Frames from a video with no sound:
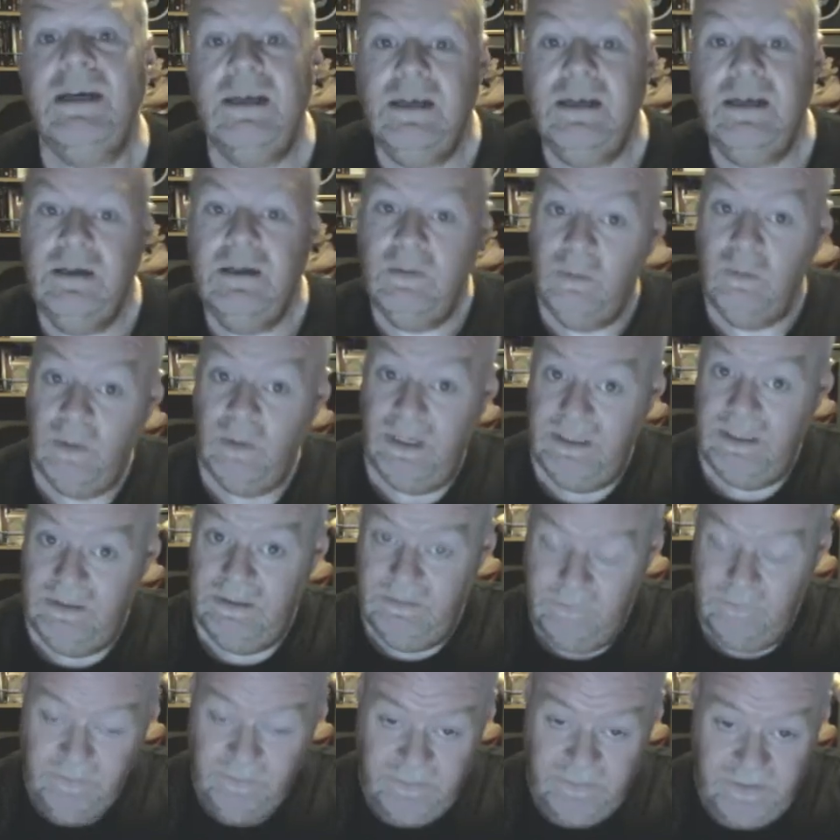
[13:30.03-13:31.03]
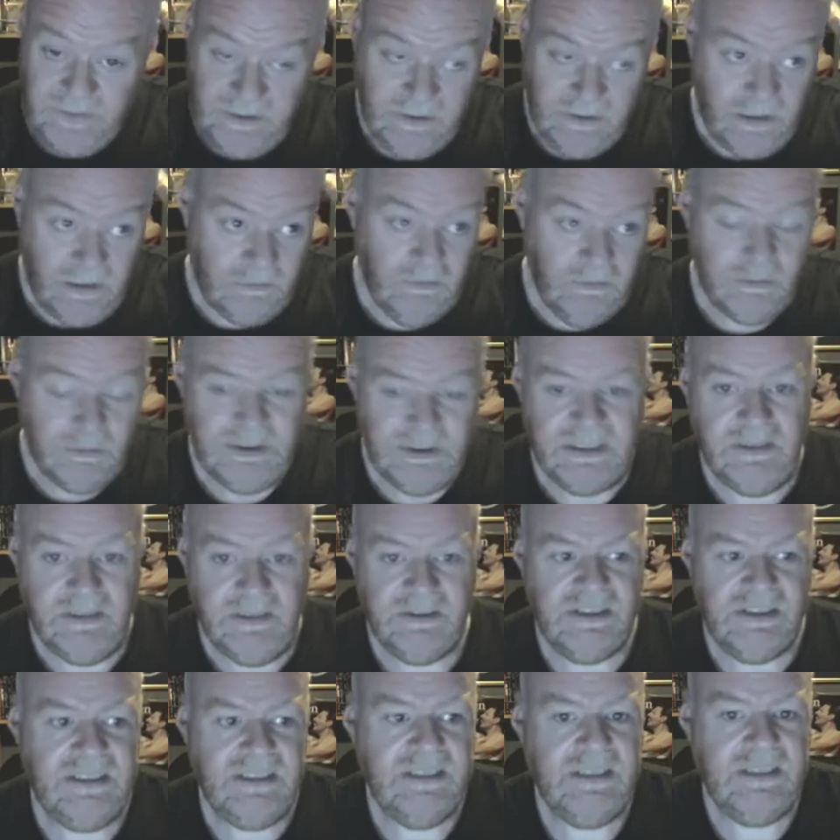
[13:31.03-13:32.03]
well, I've always
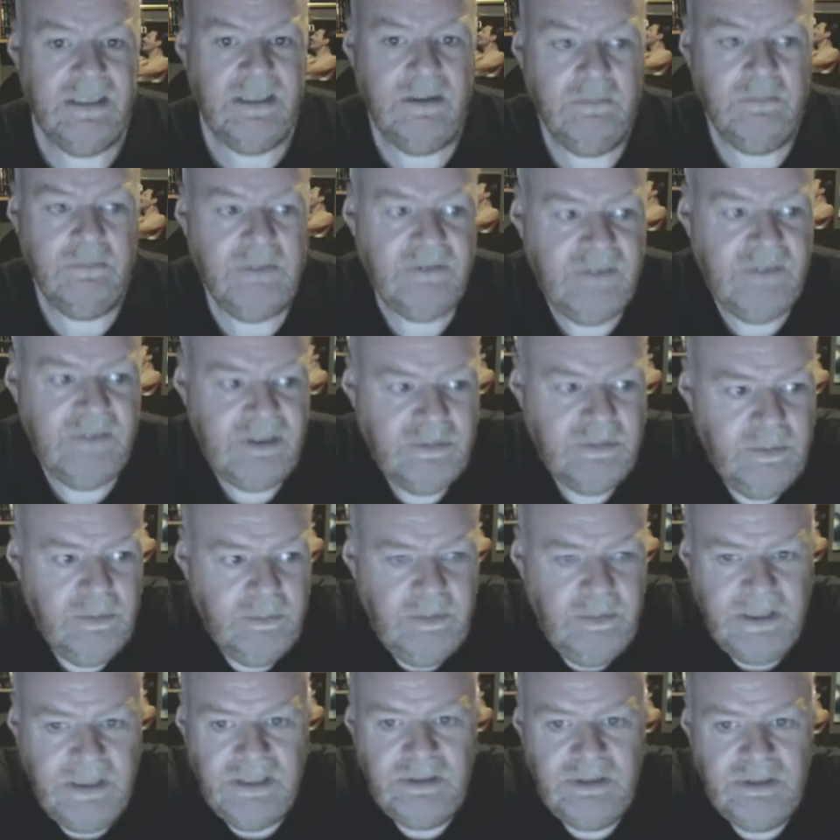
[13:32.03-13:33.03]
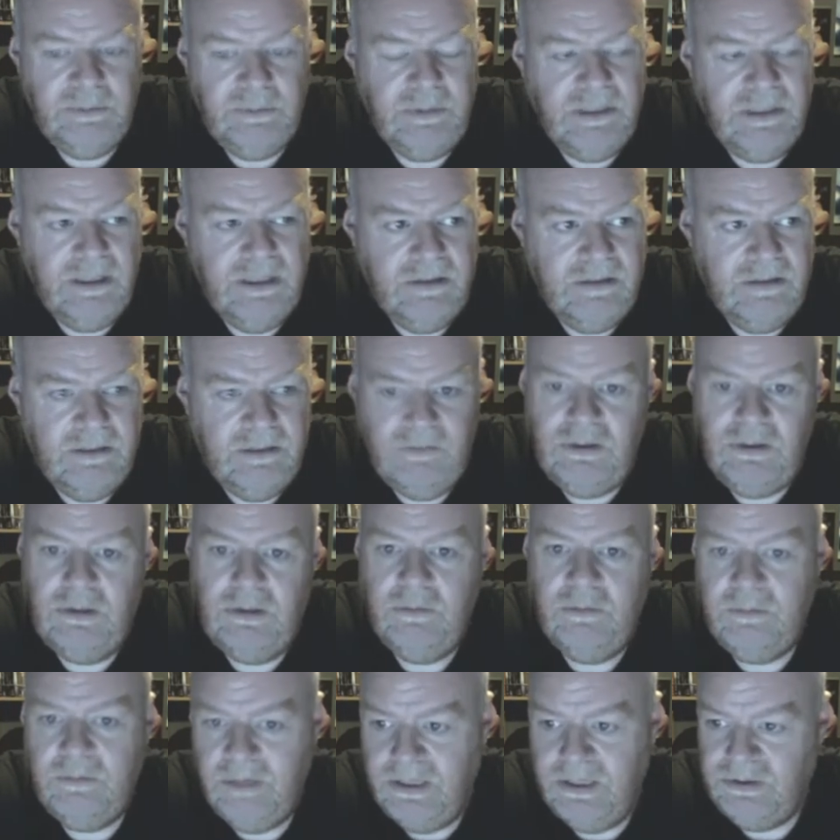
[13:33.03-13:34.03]
announced it today on my Facebook page, but if you
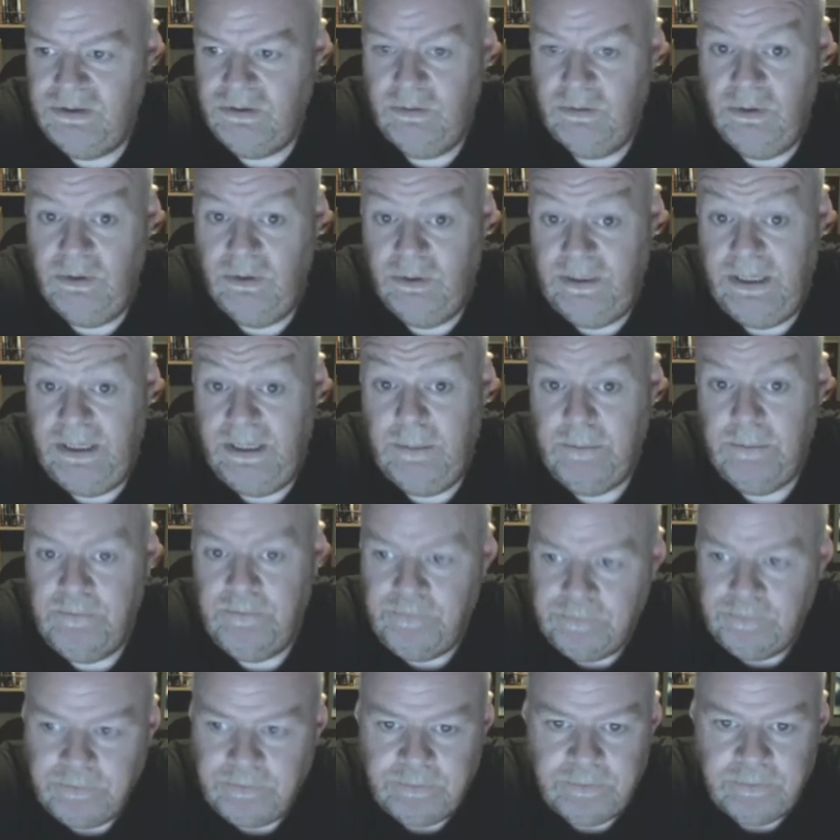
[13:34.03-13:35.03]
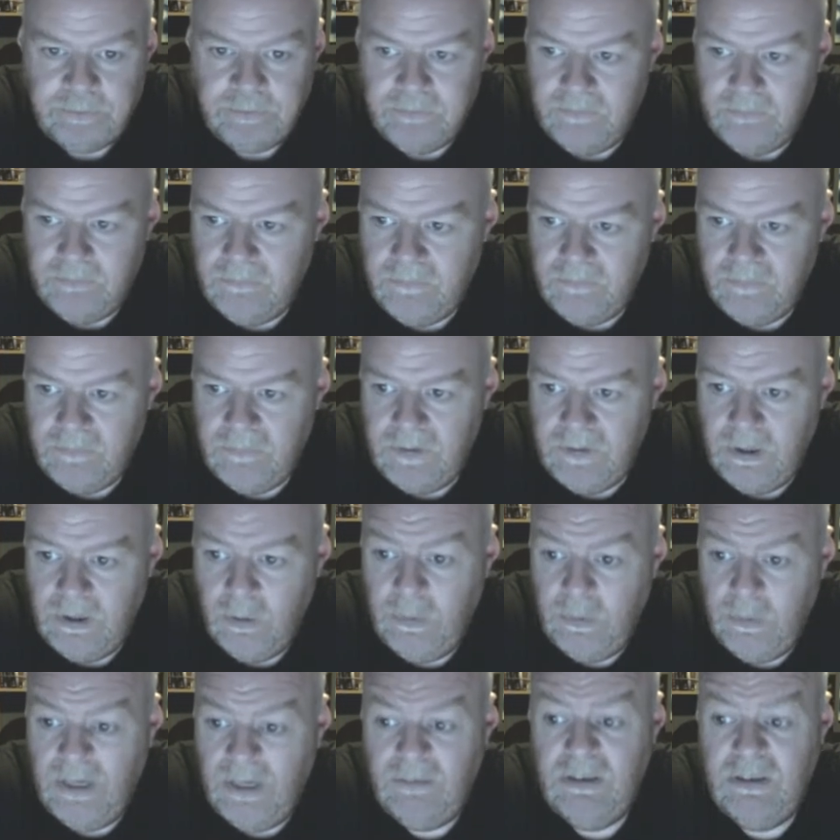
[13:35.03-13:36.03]
guys don't know yet,
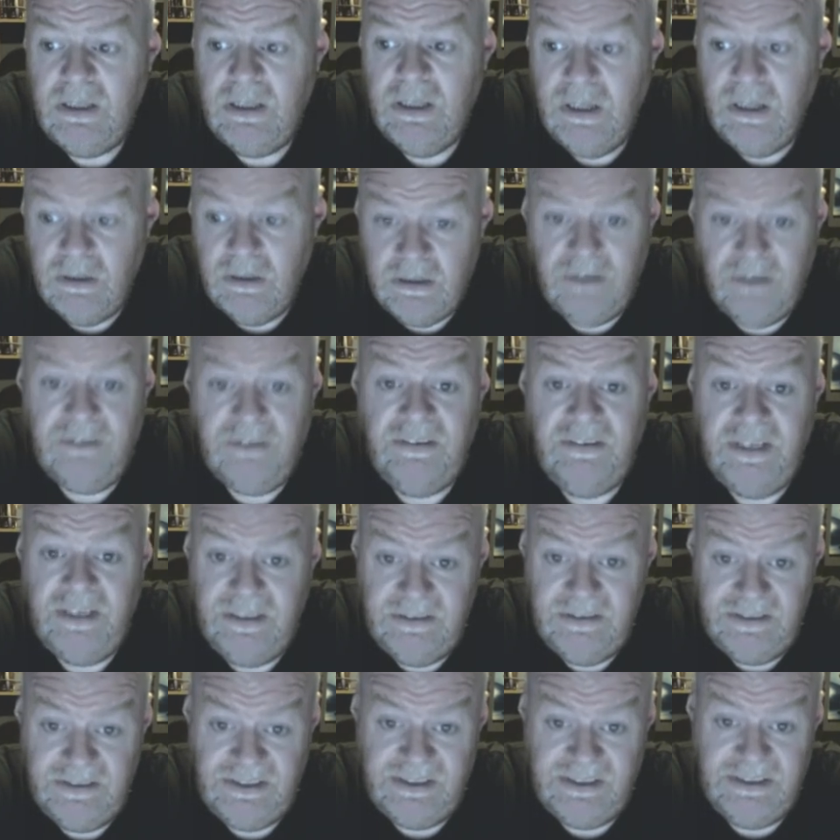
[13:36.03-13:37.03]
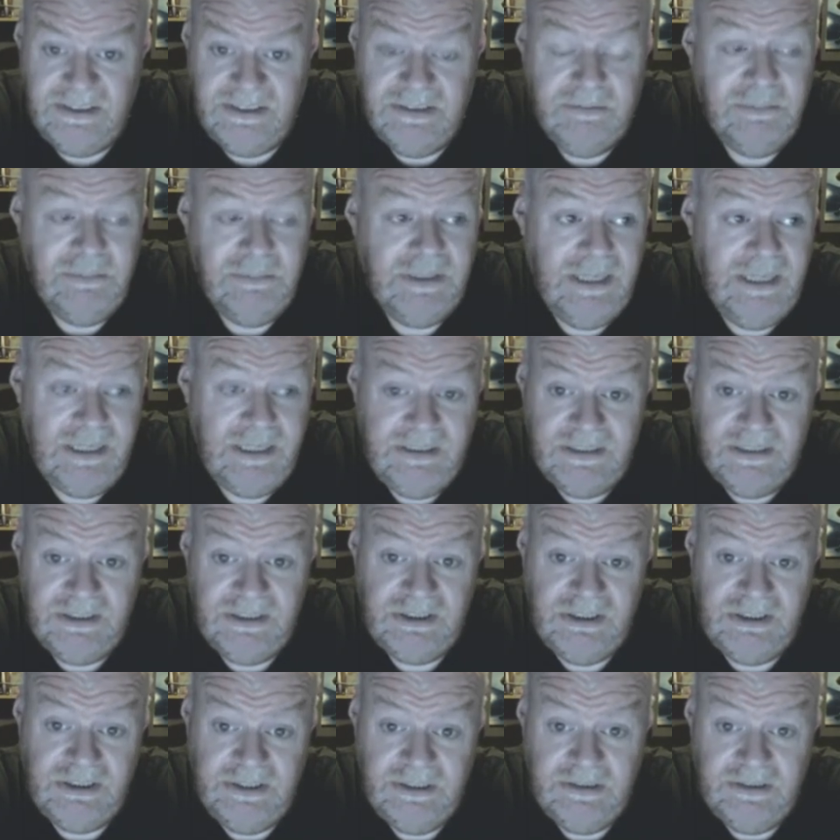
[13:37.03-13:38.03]
we have a lot of things planned
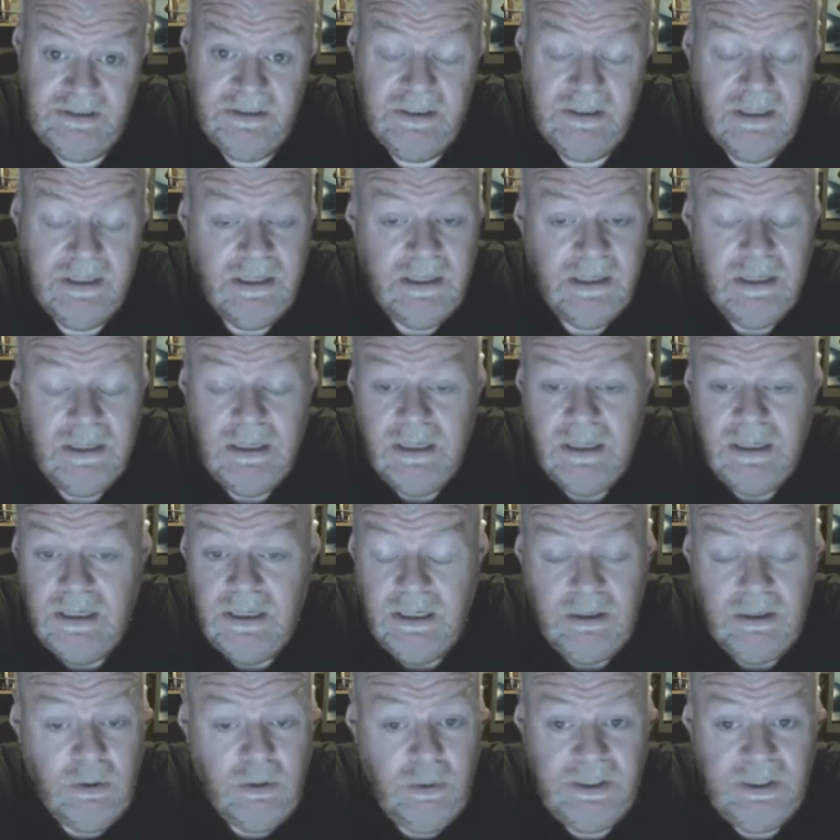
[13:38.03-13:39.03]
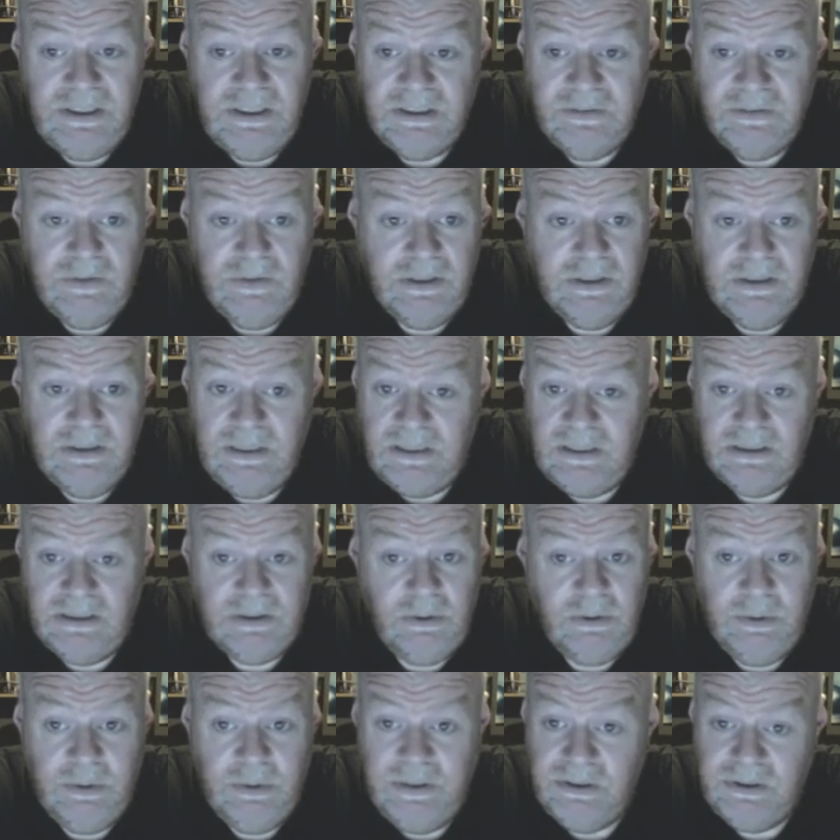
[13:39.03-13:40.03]
this year. Queensville is
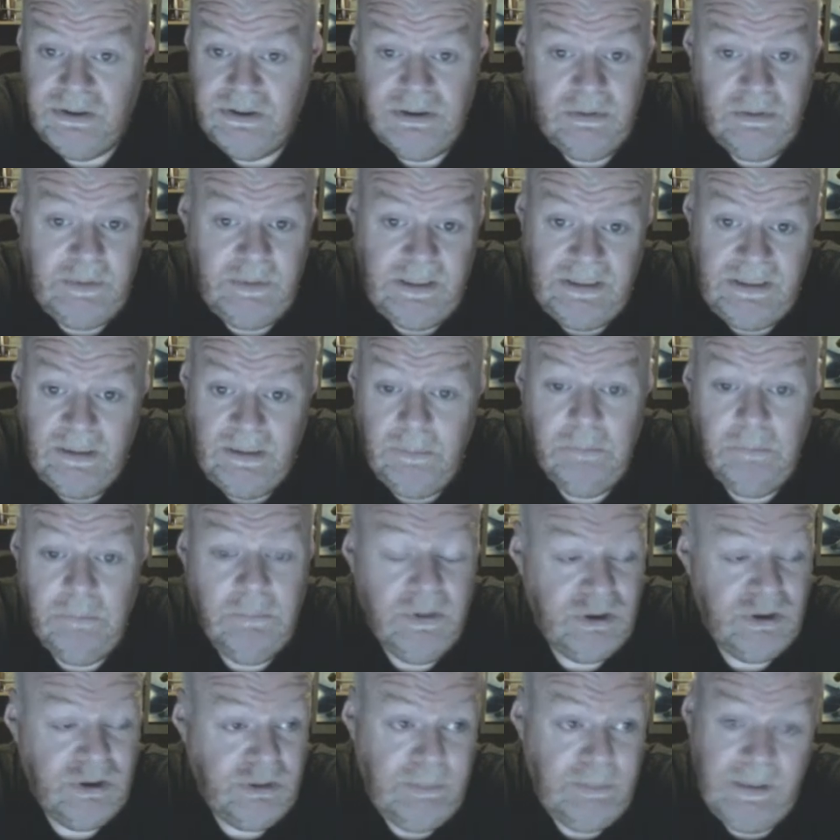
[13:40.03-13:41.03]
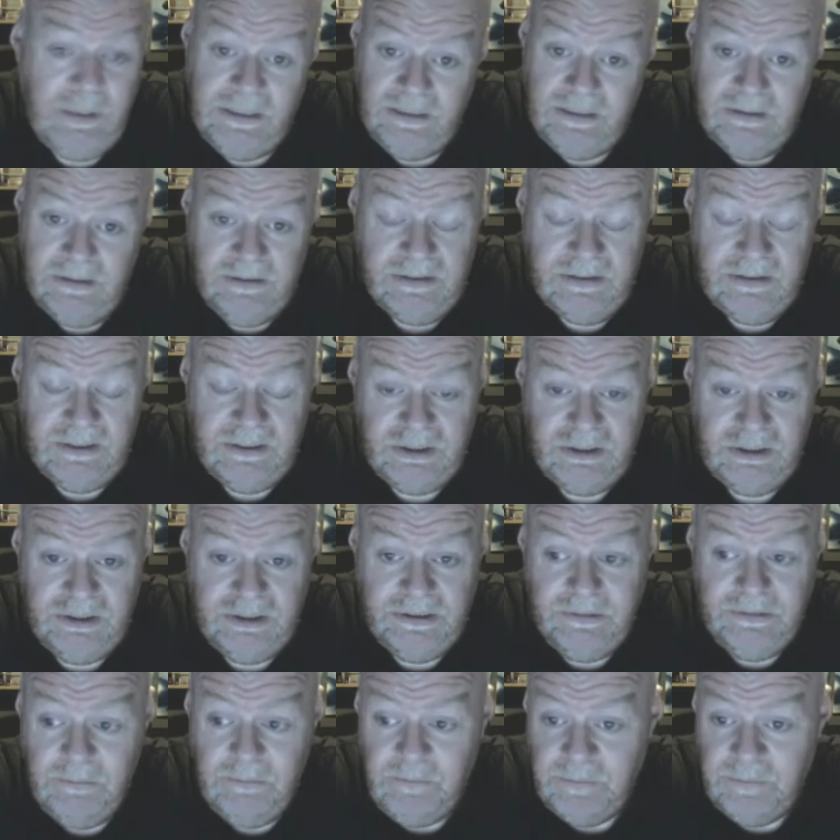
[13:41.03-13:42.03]
going to be much better this
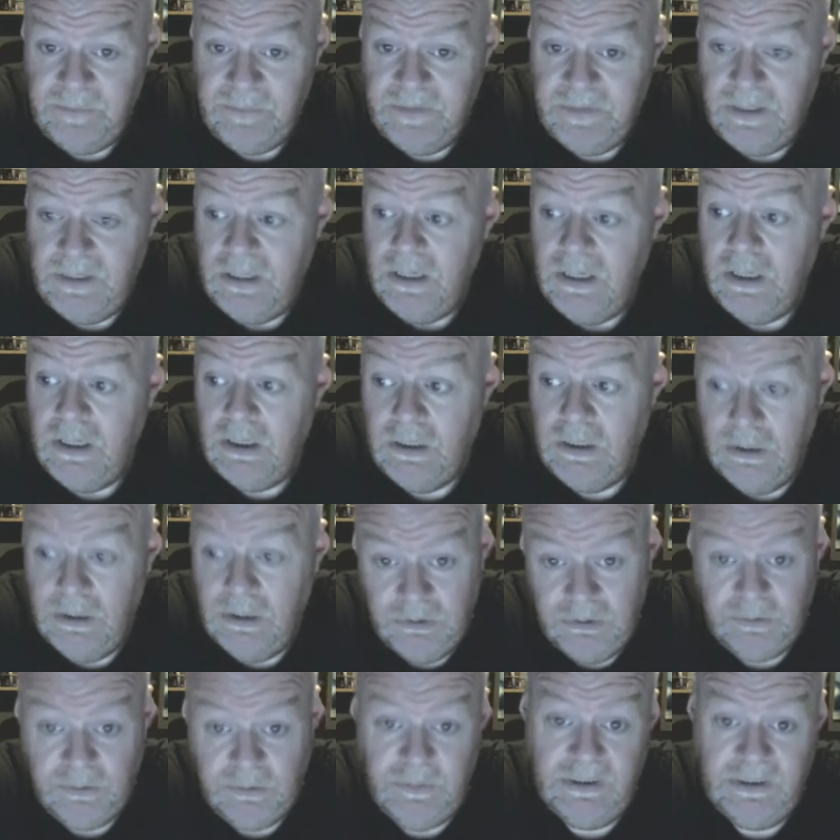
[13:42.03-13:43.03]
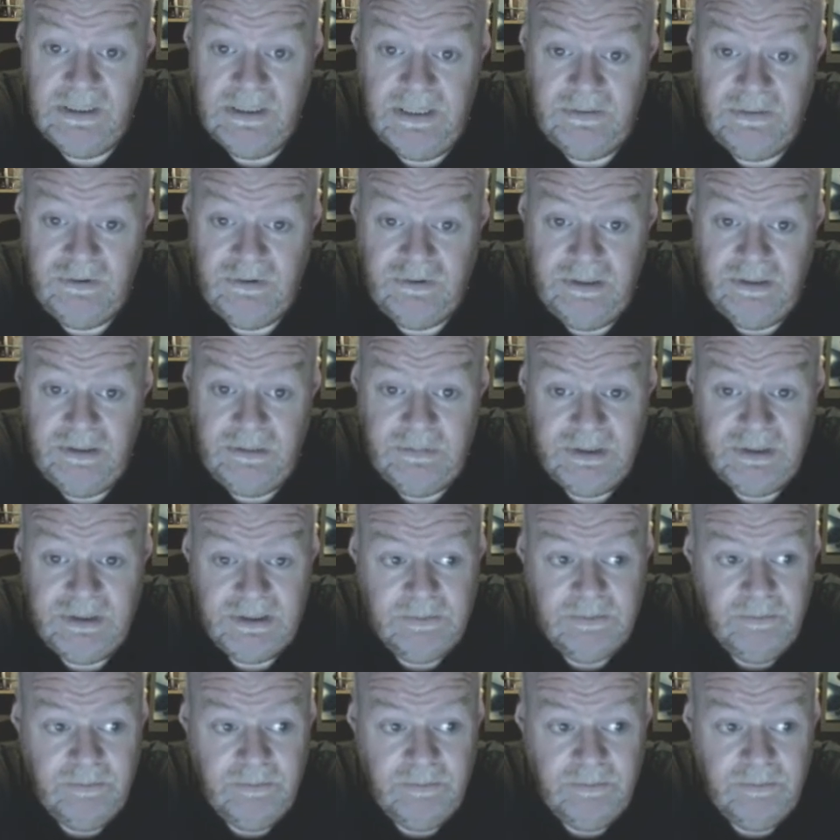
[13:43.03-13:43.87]
year. Loads more live streams.